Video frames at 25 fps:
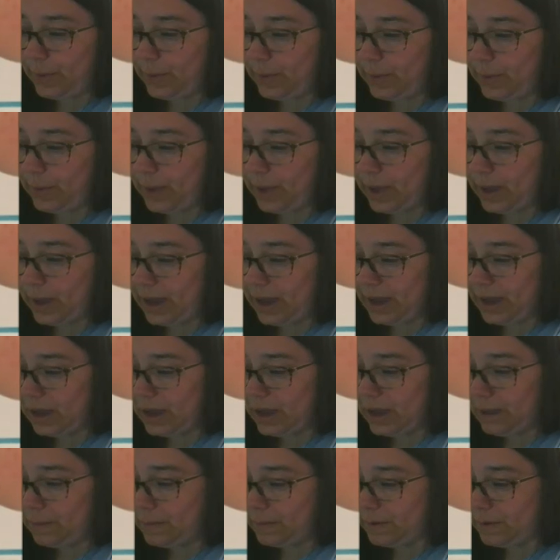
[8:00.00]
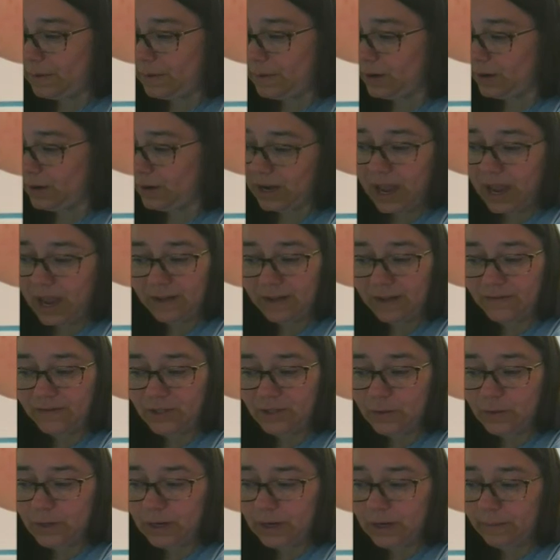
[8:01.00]
back up. You're going to have to
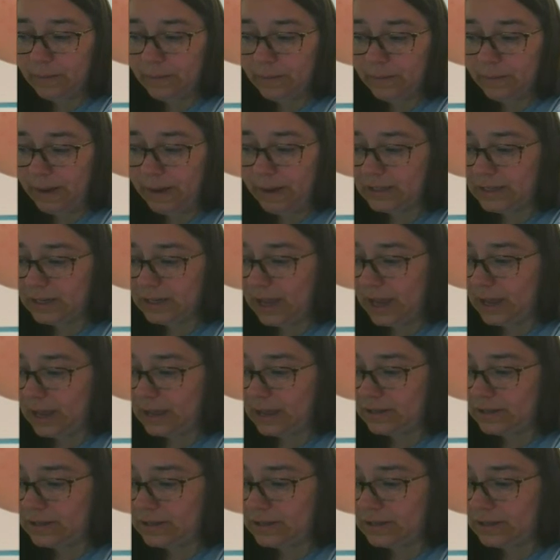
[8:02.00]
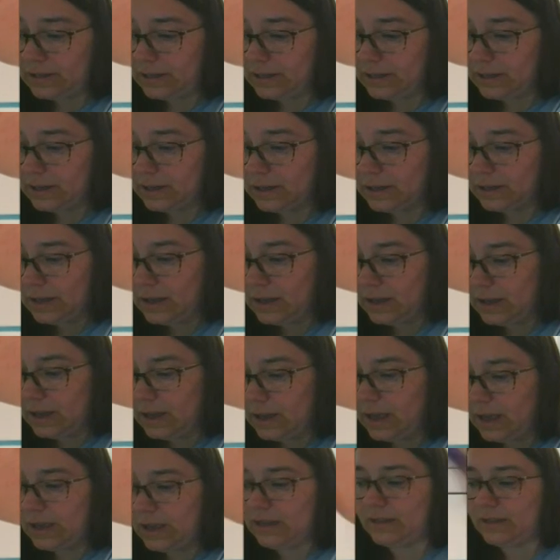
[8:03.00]
do your best guess
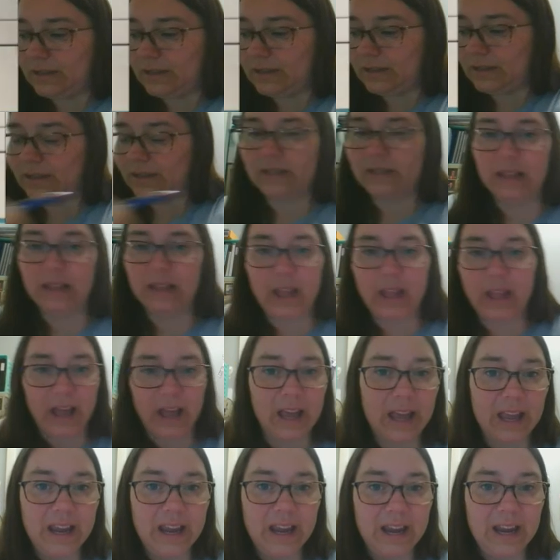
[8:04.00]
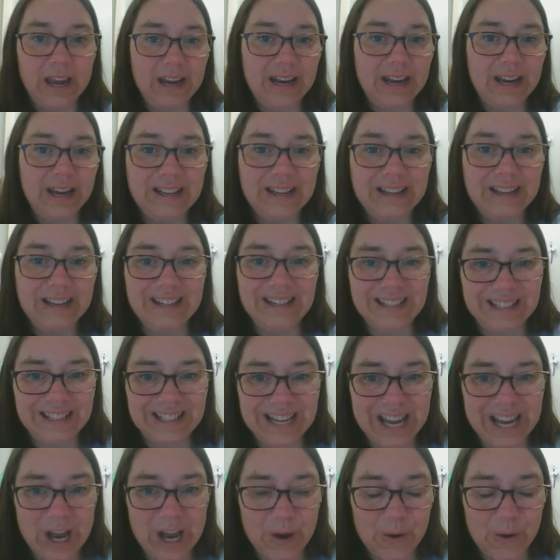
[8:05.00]
and slide
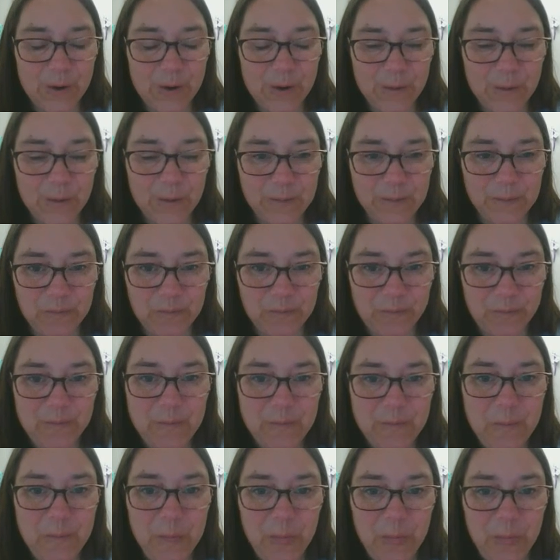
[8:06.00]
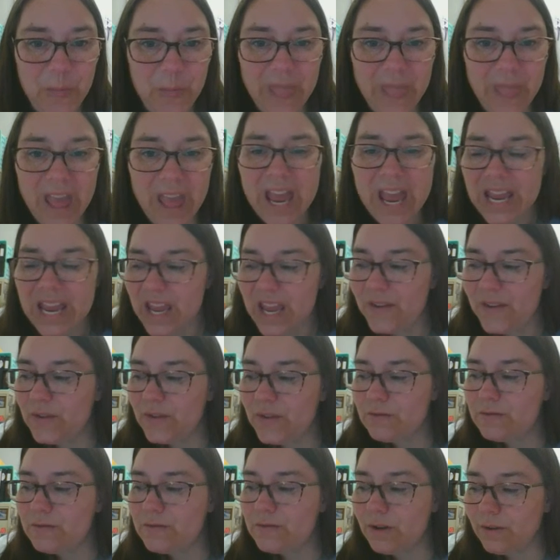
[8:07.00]
down. If
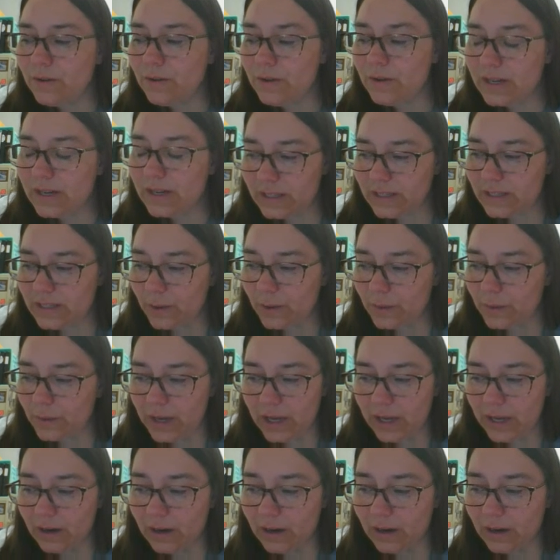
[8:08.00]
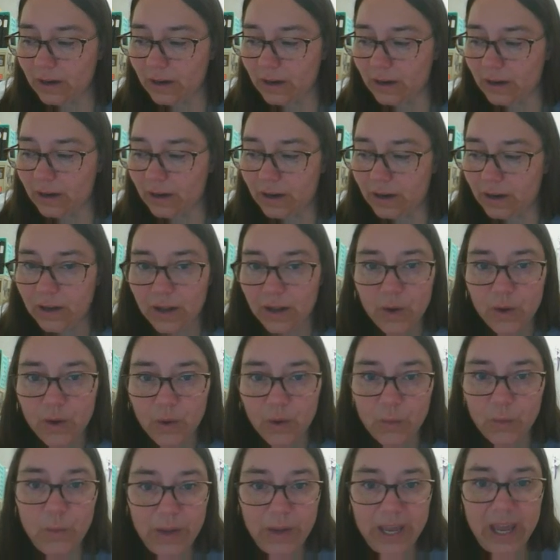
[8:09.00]
you notice down here,
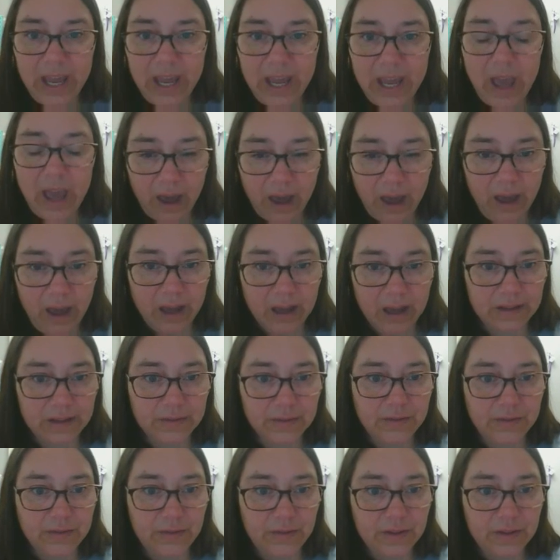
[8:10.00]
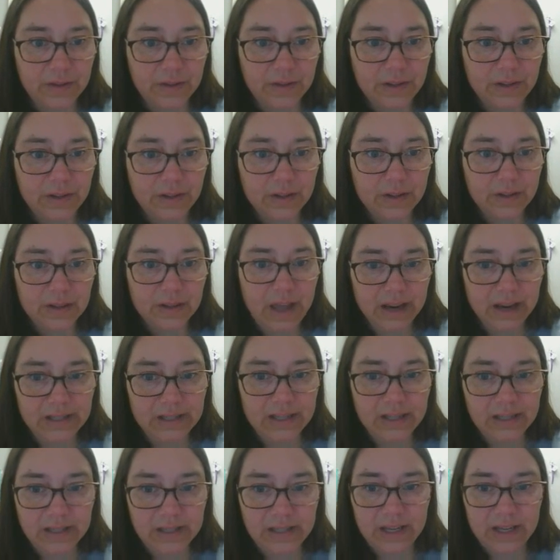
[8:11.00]
we have
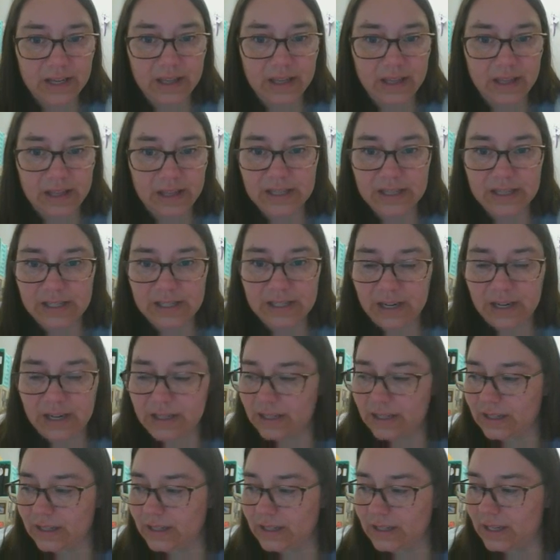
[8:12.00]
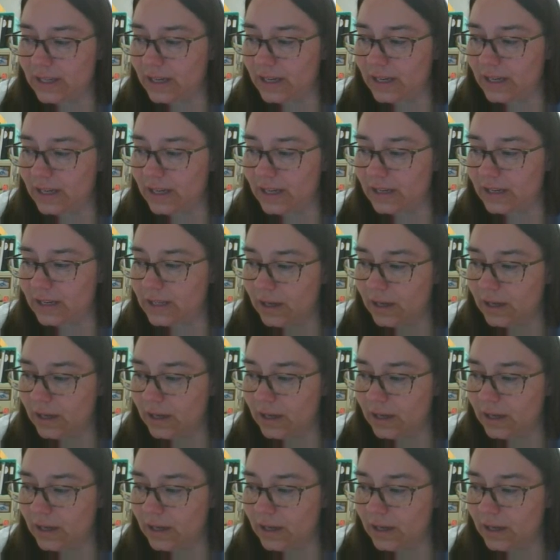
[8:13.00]
X's in these sentences,